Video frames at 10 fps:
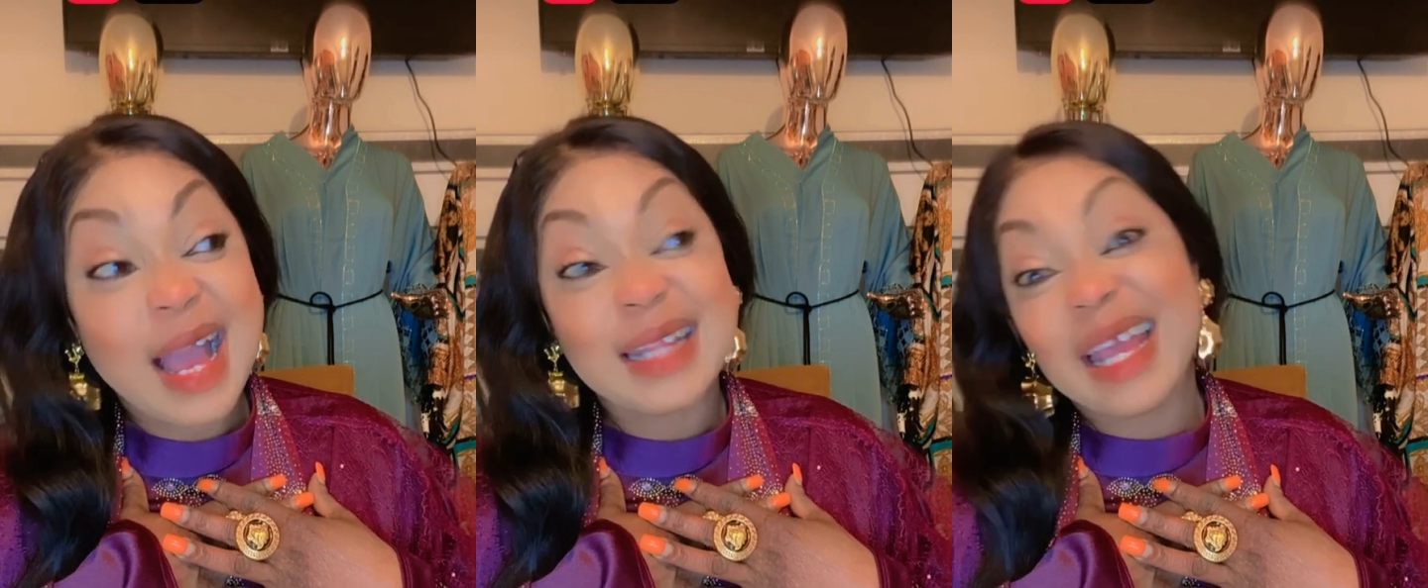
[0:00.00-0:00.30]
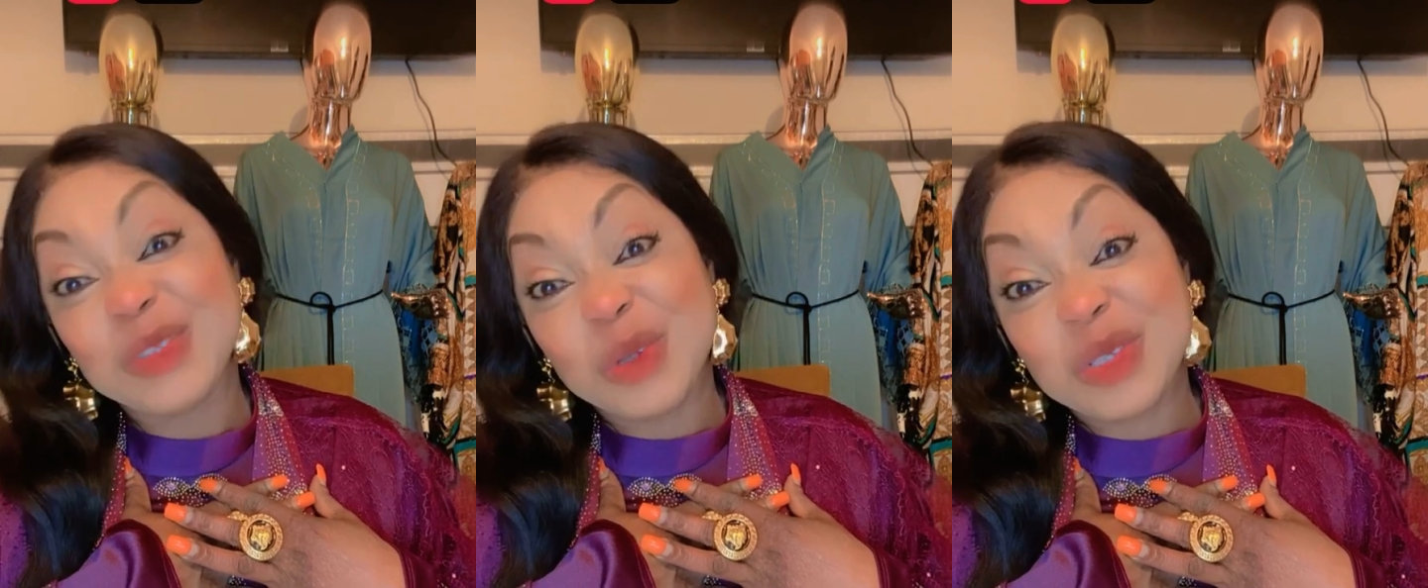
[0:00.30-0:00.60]
And
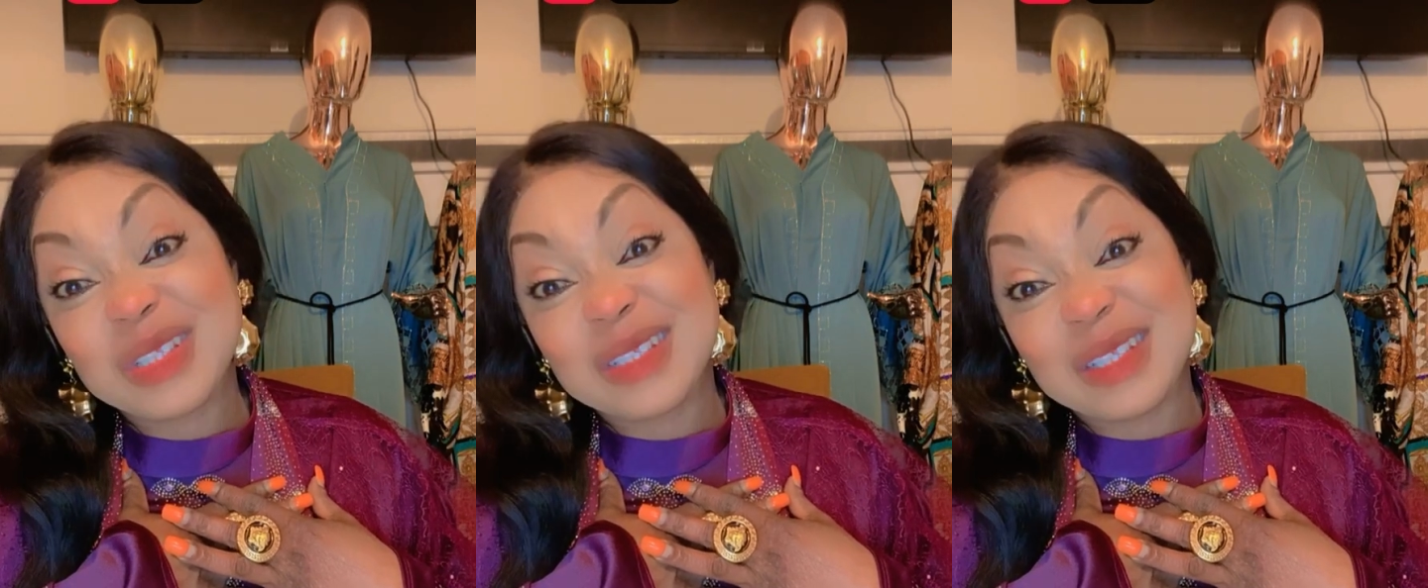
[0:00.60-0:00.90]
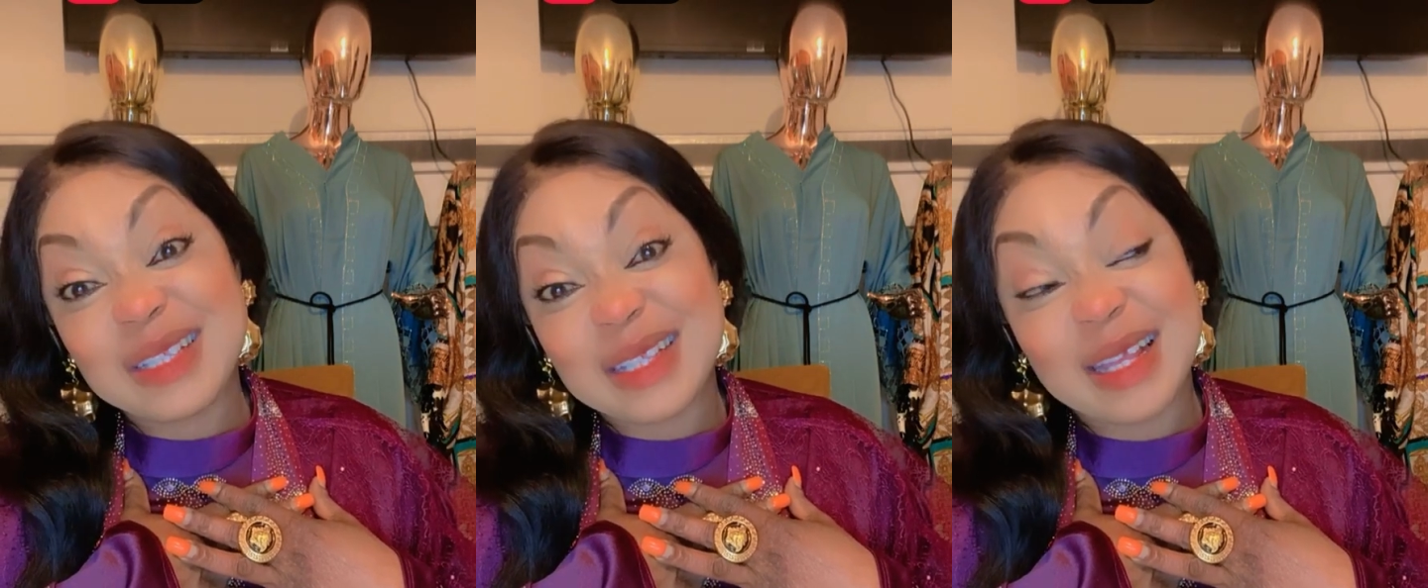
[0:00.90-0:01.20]
I know
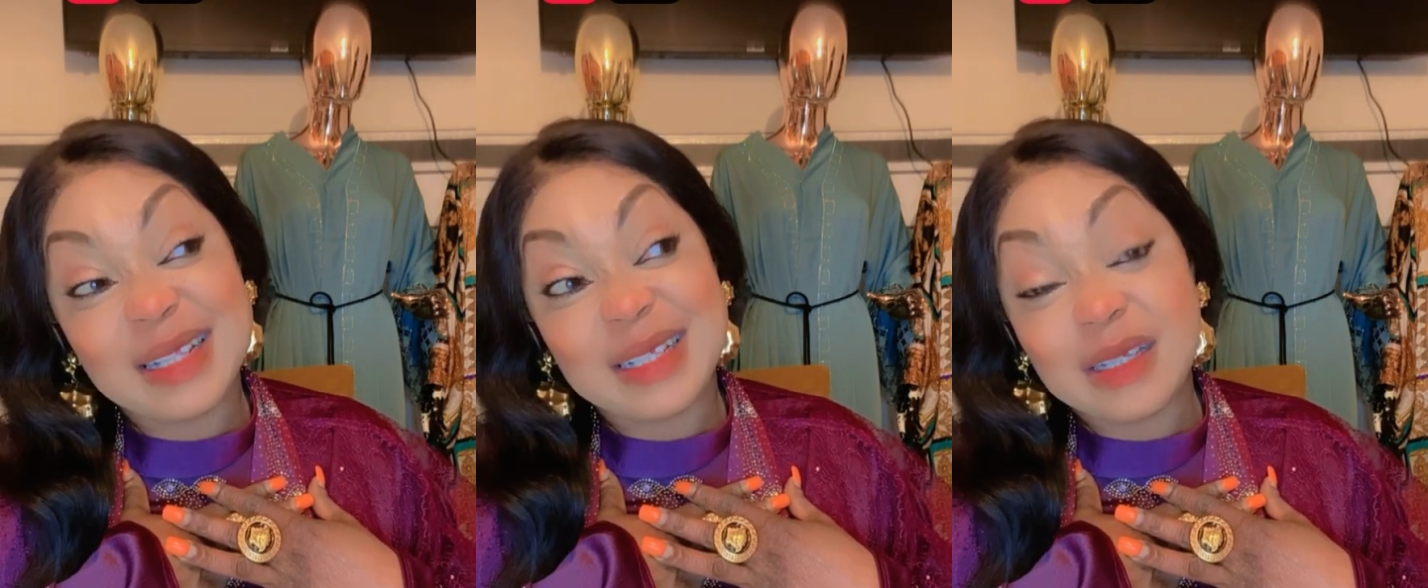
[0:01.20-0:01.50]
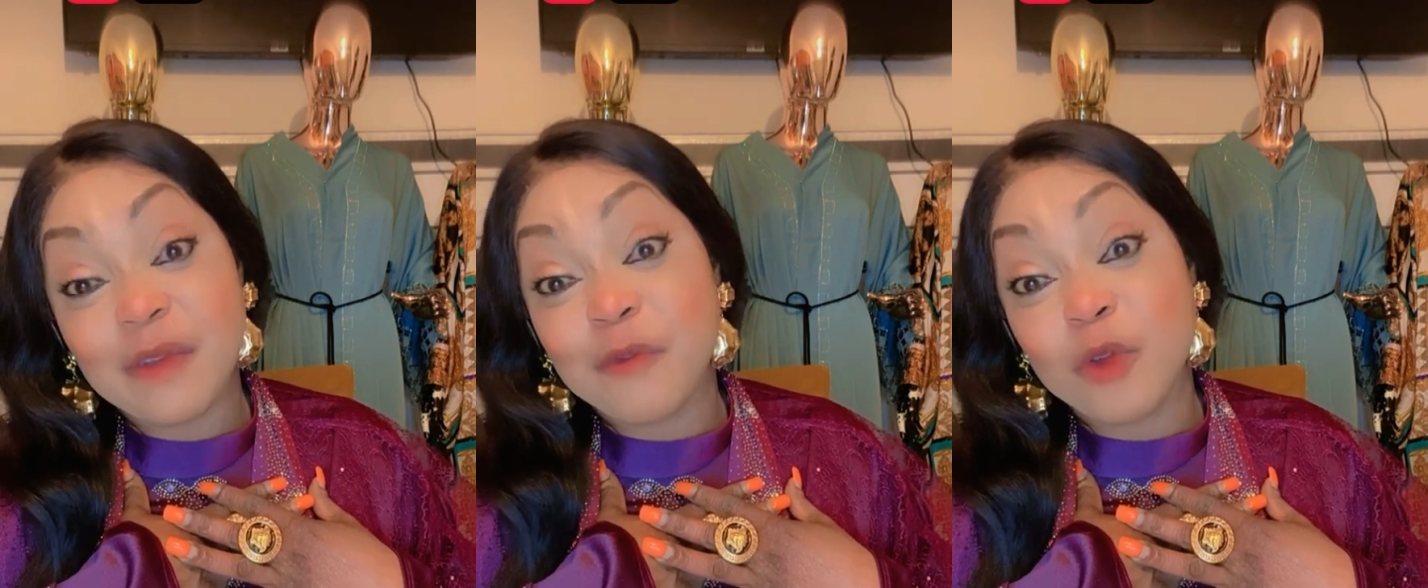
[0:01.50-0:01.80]

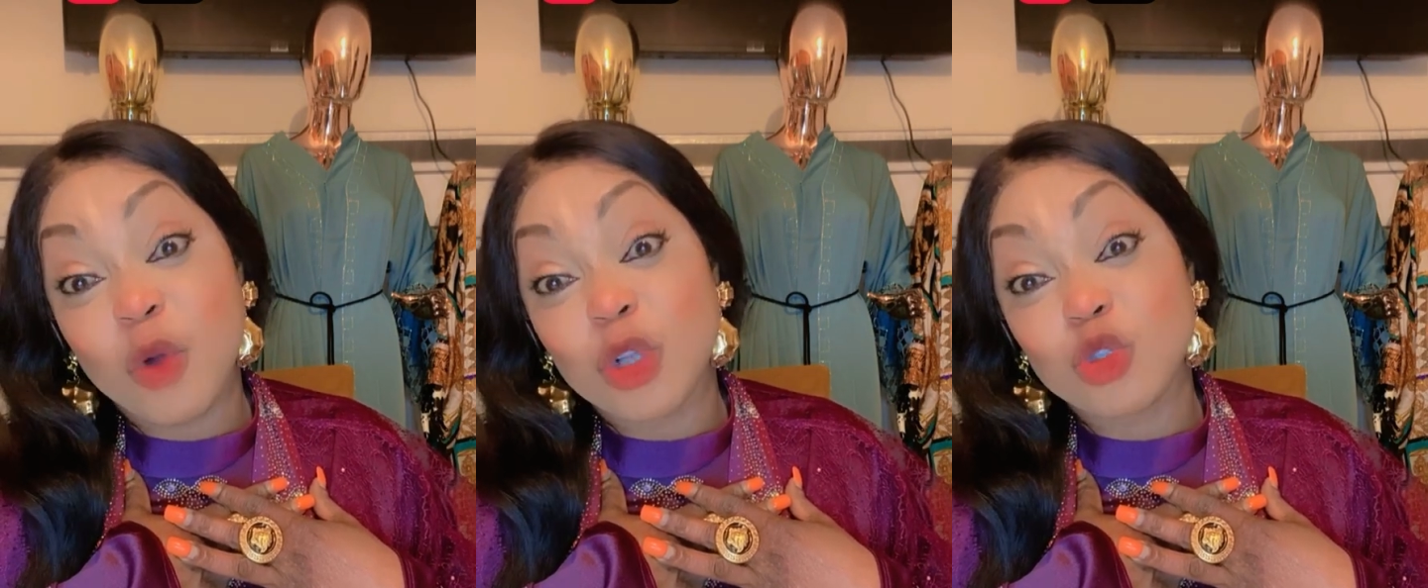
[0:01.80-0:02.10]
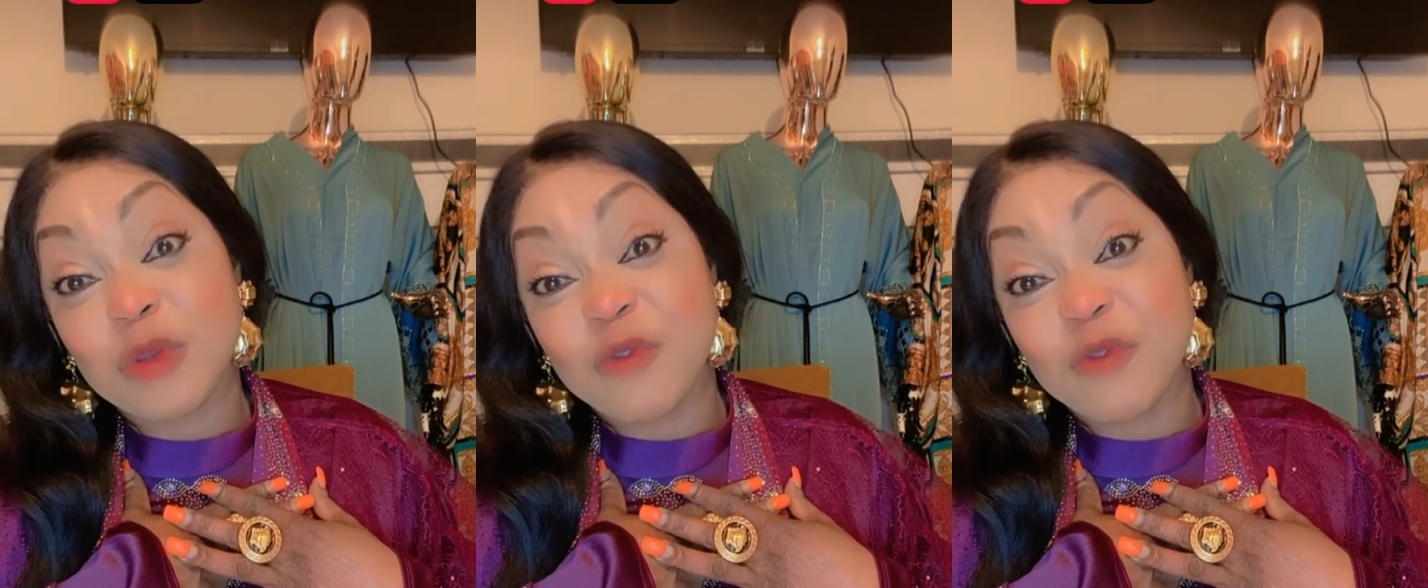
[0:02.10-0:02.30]
sincerely, if we want to